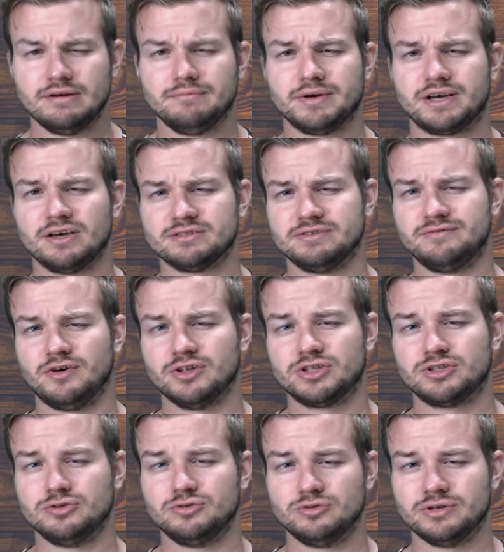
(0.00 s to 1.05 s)
because we
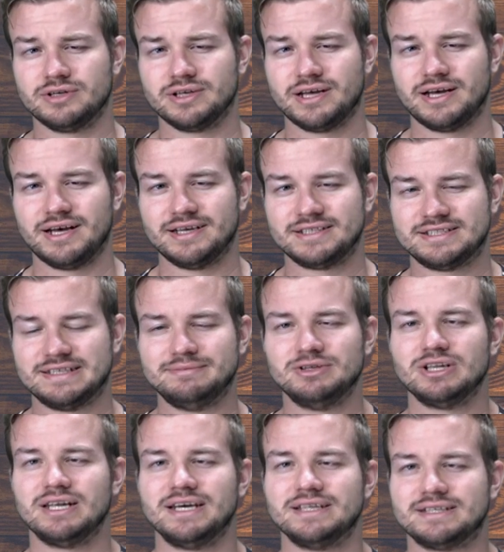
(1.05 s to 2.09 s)
want to
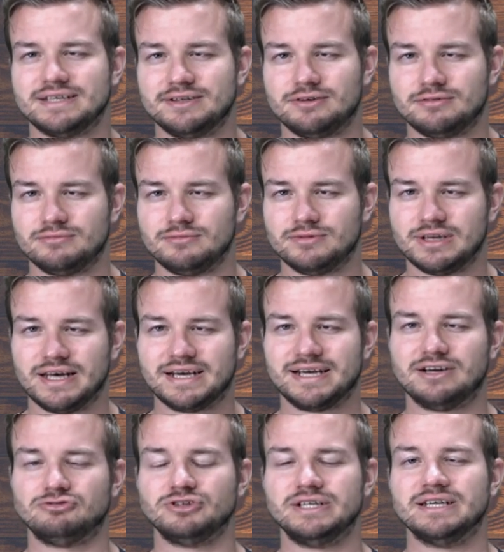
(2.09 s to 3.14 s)
simulate
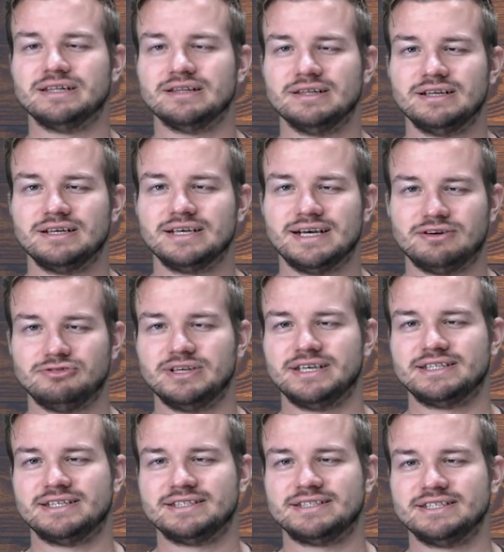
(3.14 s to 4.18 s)

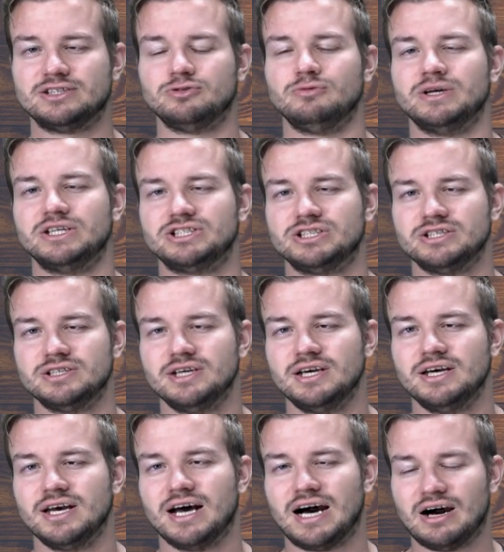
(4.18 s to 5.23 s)
the situation,
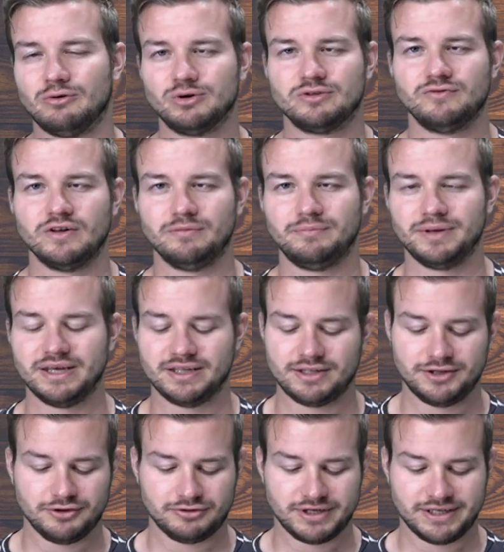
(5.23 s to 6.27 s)
how it will be
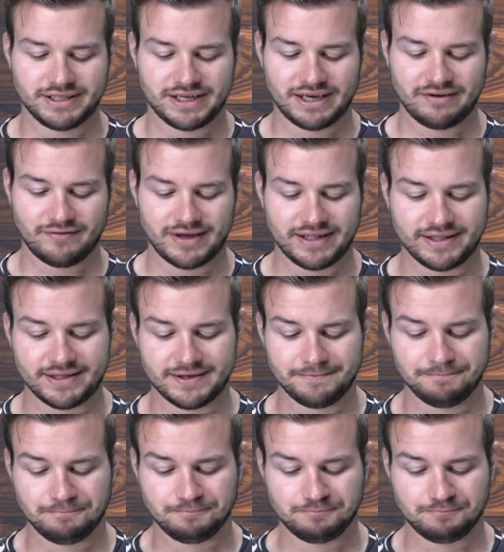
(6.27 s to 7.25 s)
during the event.